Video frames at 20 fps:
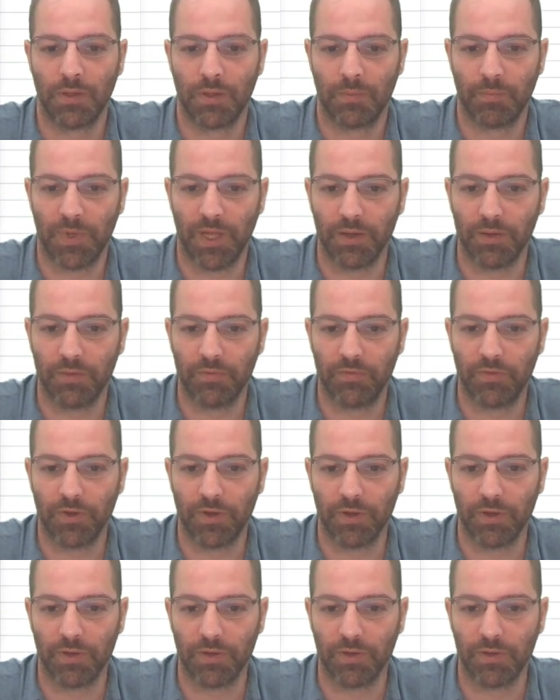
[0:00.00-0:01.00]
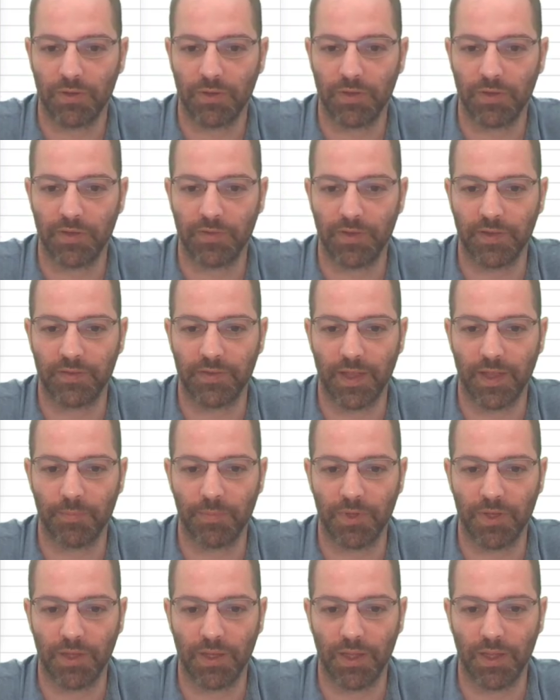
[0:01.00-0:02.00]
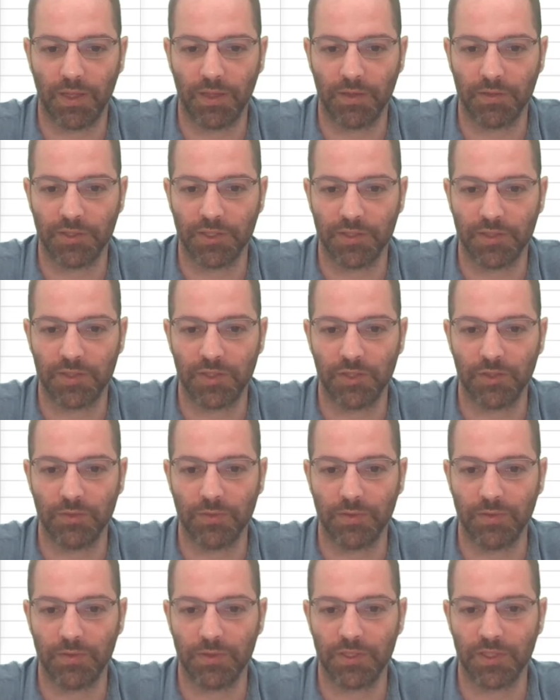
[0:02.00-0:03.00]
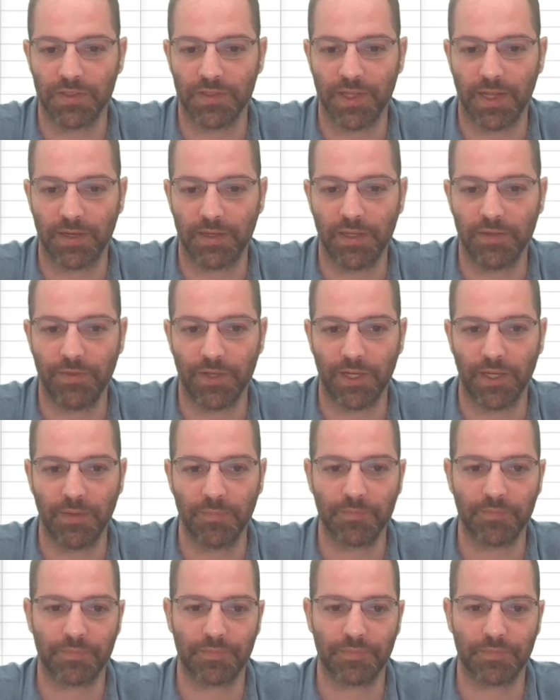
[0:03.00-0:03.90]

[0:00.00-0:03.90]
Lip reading: But for this example, I'll just do activity.